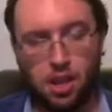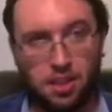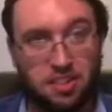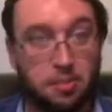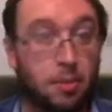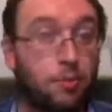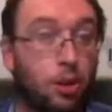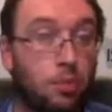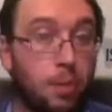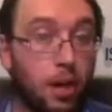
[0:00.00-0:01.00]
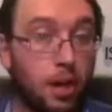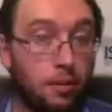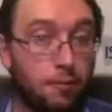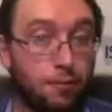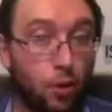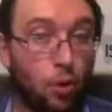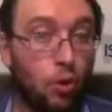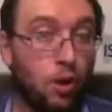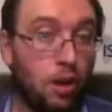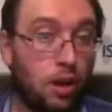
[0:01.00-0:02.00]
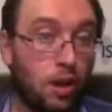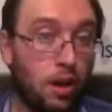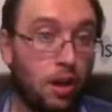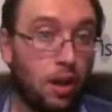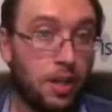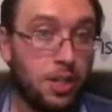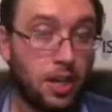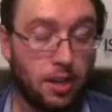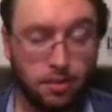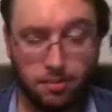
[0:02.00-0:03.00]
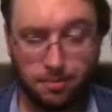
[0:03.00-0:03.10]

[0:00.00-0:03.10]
This has been followed by 4 hijackings.